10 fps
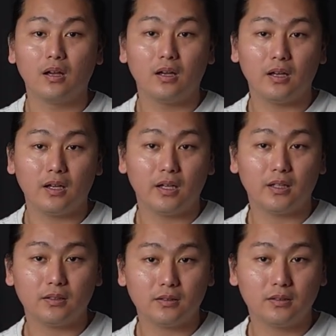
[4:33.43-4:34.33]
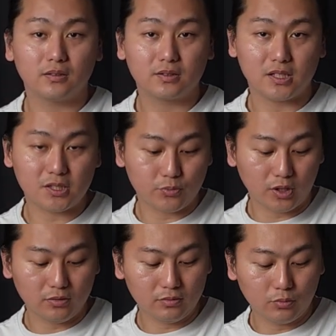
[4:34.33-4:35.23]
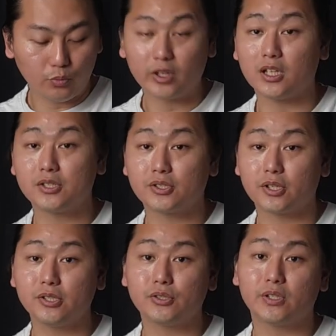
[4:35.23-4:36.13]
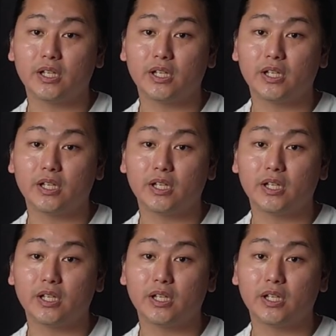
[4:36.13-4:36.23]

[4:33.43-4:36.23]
And this one, when I searched